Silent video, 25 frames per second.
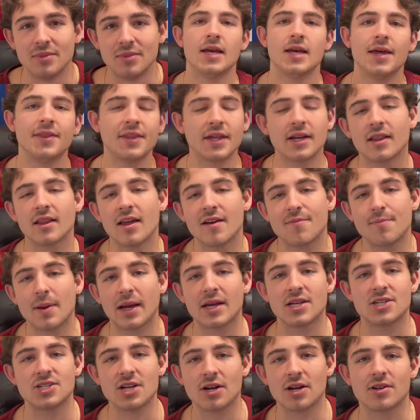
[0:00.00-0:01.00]
And then at left
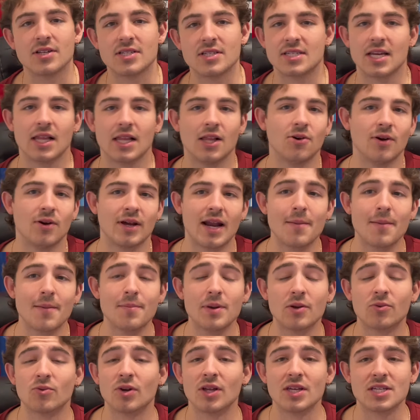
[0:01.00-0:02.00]
back is João Cancelo, and I'd
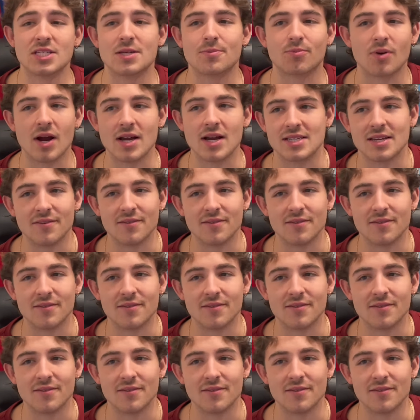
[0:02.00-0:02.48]
be really surprised